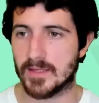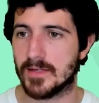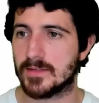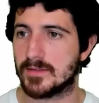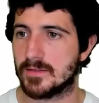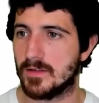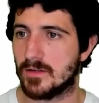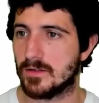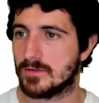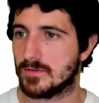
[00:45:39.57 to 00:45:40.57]
index
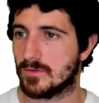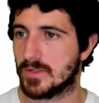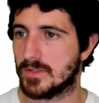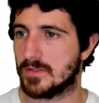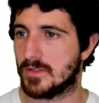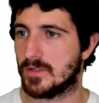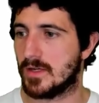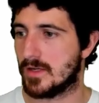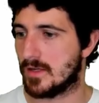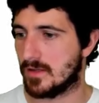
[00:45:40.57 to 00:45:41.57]
here. So we can see
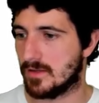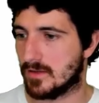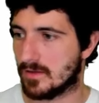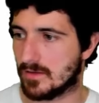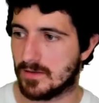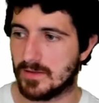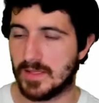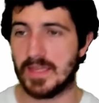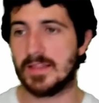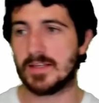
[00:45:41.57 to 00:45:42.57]
the,
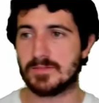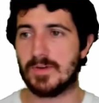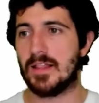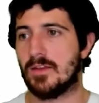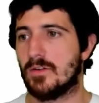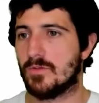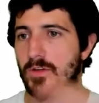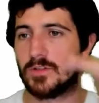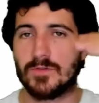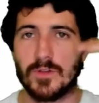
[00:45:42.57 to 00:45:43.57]
the index value of
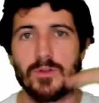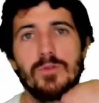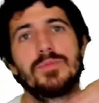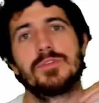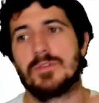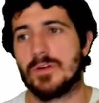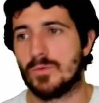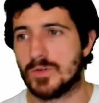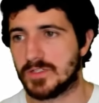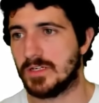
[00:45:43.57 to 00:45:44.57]
each of the loops that
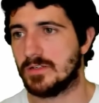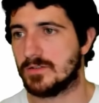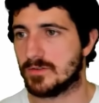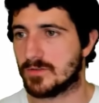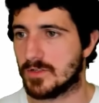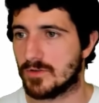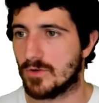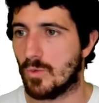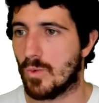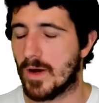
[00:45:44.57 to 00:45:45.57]
we're seeing. So
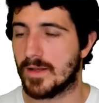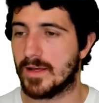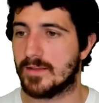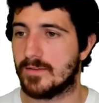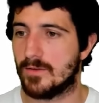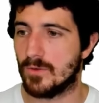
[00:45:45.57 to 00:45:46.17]
zero, one, and